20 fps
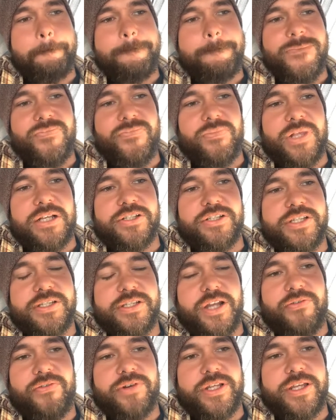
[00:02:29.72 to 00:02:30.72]
She's currently
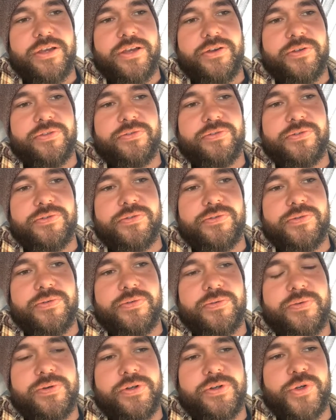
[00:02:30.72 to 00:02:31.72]
going through
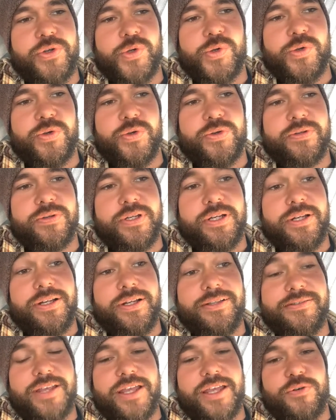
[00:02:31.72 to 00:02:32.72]
her
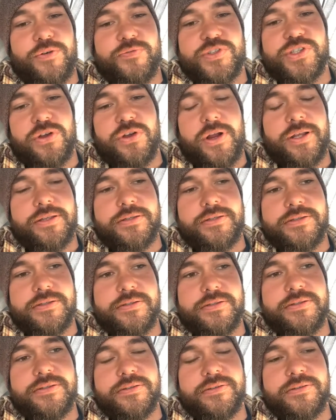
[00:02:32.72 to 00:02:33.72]
day of
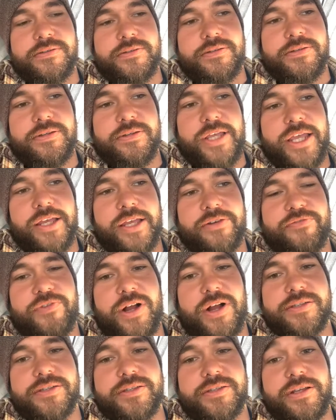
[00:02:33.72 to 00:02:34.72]
silence and
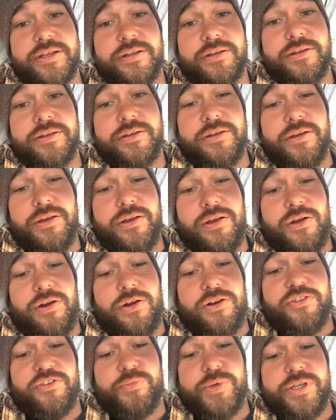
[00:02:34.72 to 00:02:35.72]
fasting.
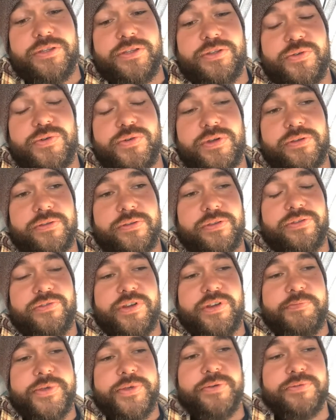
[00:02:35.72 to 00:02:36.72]
I've been doing the
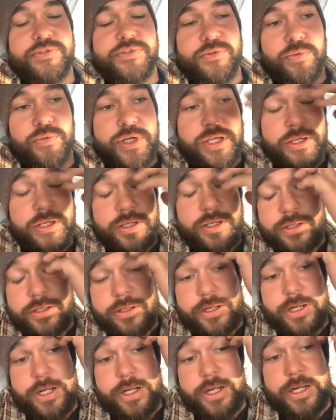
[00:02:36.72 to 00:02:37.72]
three meals a week.
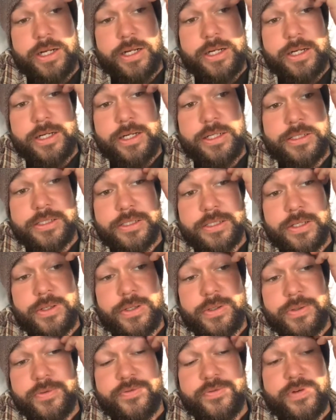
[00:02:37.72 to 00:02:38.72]

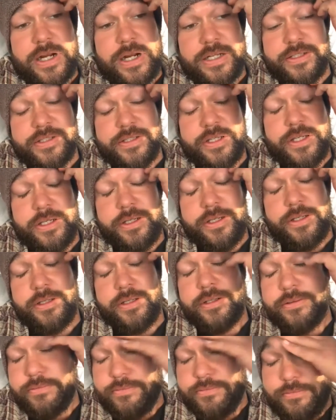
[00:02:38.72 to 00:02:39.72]
So fasting,
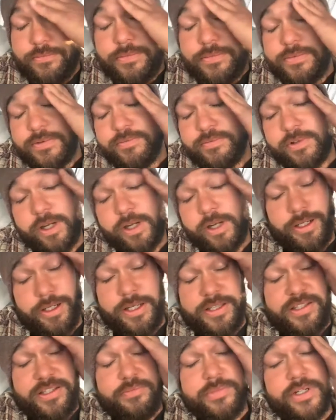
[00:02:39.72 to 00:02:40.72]
like
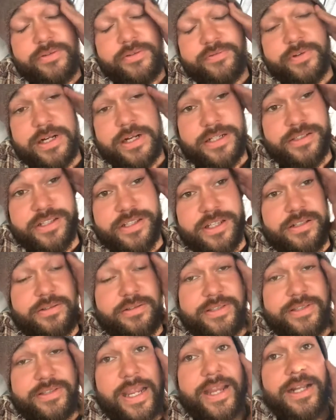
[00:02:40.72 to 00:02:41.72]
intermittent fasting,
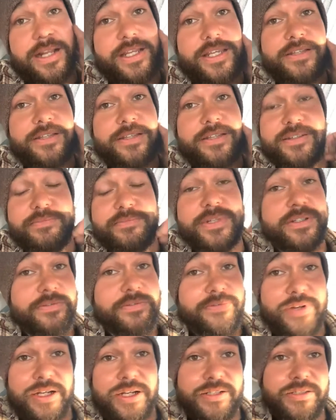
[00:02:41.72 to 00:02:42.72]
daily intermittent
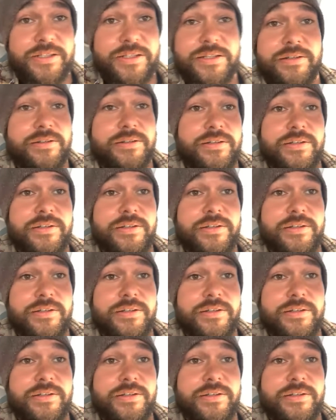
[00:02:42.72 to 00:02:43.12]
fasting,